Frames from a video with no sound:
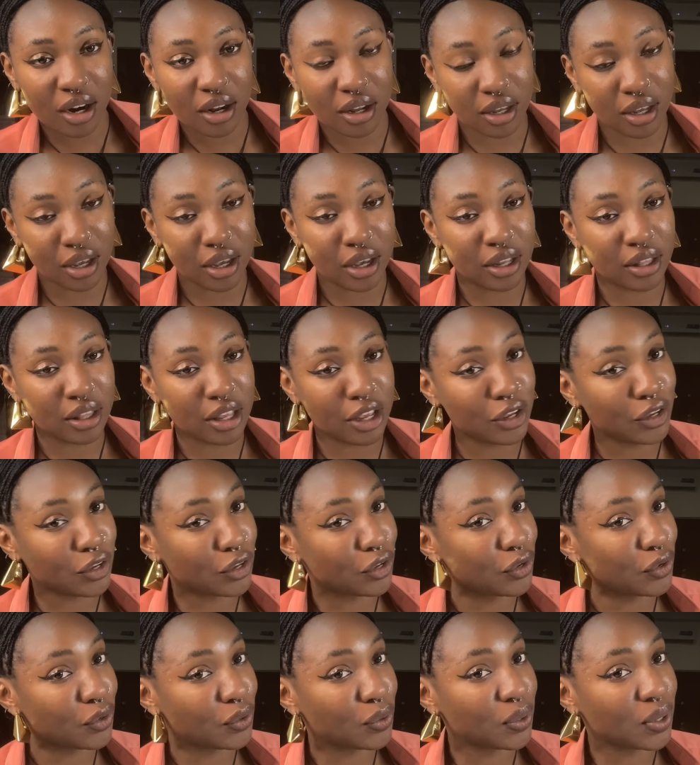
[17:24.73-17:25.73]
Okay,
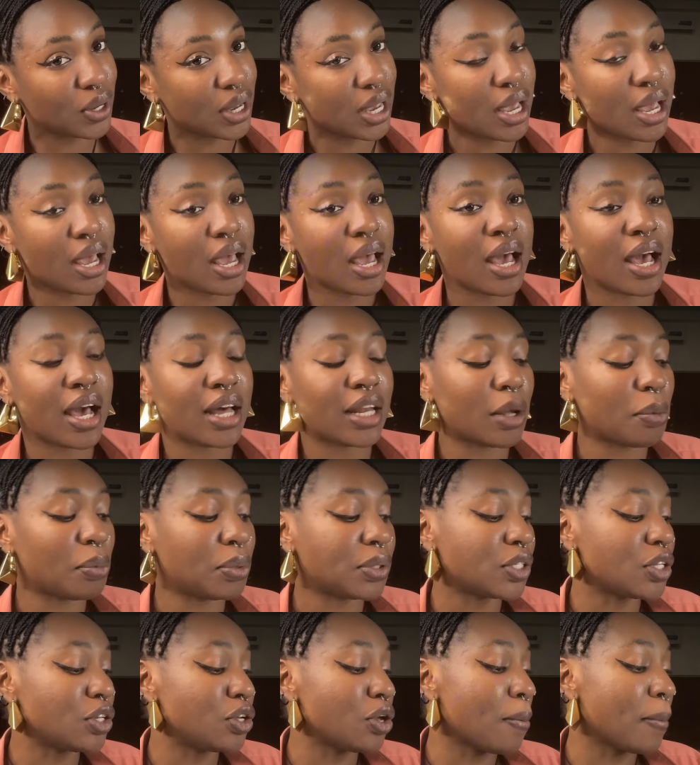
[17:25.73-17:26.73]
thank you, and I'll
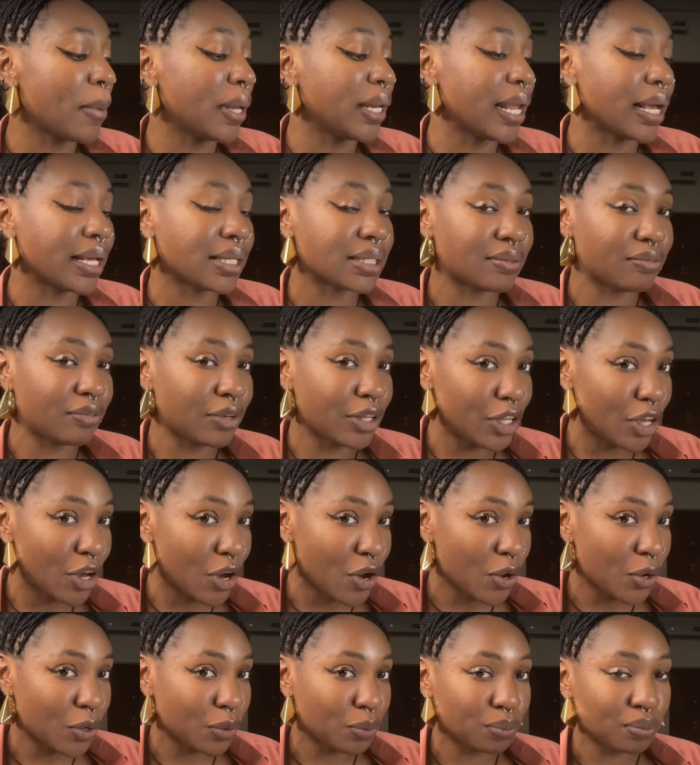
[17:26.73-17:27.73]
be seeing you on my next
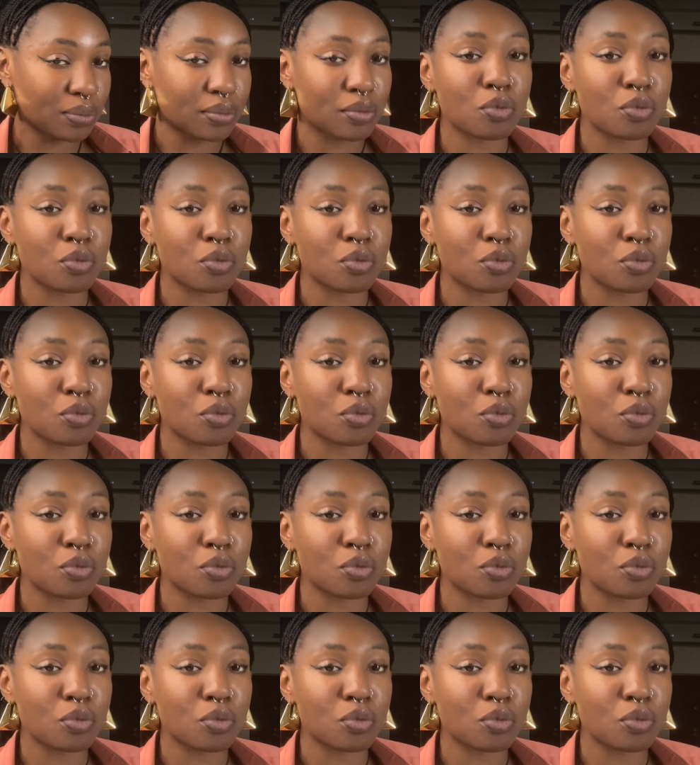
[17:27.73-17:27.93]
video.